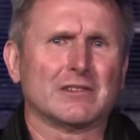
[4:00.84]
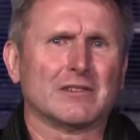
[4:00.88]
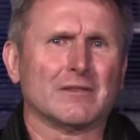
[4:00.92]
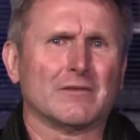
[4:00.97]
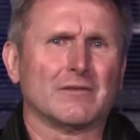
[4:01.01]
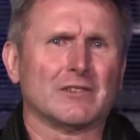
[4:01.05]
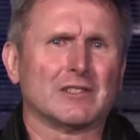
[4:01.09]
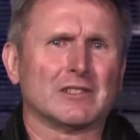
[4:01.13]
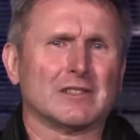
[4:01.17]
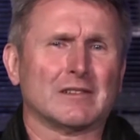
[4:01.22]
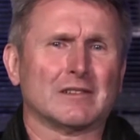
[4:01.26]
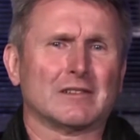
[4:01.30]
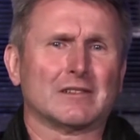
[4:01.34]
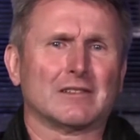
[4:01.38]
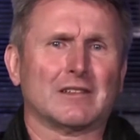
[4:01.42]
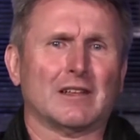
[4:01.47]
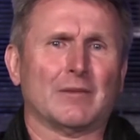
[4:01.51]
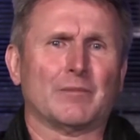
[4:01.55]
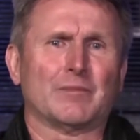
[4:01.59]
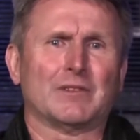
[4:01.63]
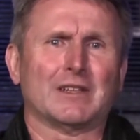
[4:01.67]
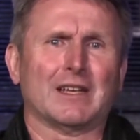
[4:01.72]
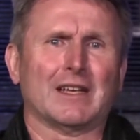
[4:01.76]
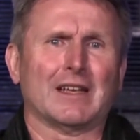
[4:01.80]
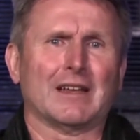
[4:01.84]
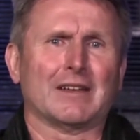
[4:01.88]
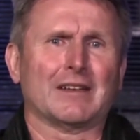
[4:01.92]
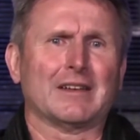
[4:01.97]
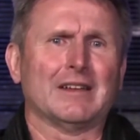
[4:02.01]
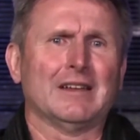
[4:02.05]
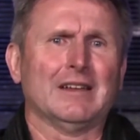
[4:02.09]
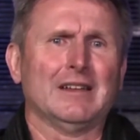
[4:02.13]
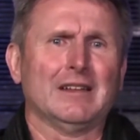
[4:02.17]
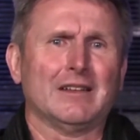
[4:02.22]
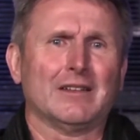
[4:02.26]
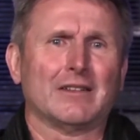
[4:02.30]
have slept out.
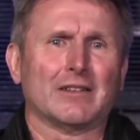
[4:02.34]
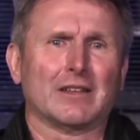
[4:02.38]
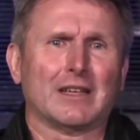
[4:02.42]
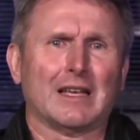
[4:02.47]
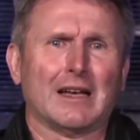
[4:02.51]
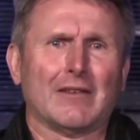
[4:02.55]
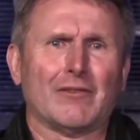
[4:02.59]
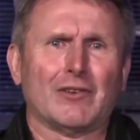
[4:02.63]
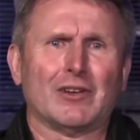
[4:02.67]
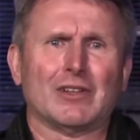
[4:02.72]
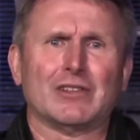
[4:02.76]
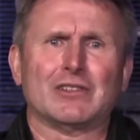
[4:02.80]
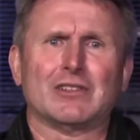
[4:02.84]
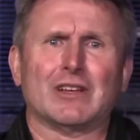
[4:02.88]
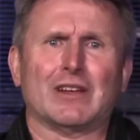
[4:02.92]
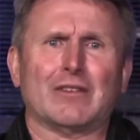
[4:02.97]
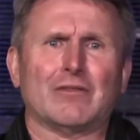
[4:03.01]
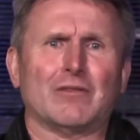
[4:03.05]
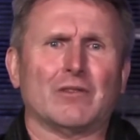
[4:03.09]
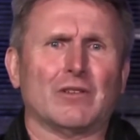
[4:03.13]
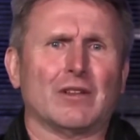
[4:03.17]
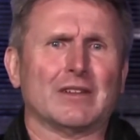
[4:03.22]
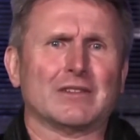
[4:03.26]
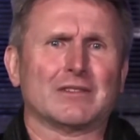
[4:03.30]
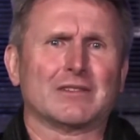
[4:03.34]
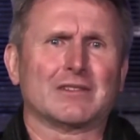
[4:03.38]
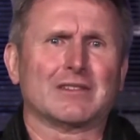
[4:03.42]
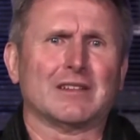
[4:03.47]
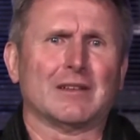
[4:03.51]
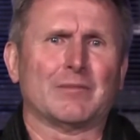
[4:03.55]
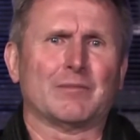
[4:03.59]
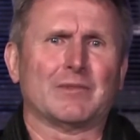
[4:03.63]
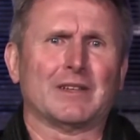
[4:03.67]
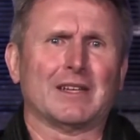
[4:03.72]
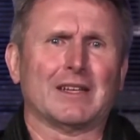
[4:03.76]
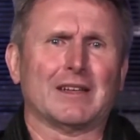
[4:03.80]
The Governor-General has
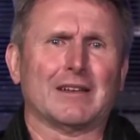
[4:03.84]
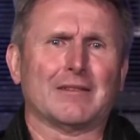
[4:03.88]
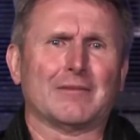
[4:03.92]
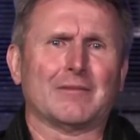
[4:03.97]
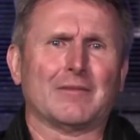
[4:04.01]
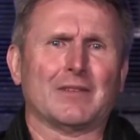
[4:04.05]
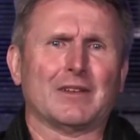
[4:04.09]
slept out.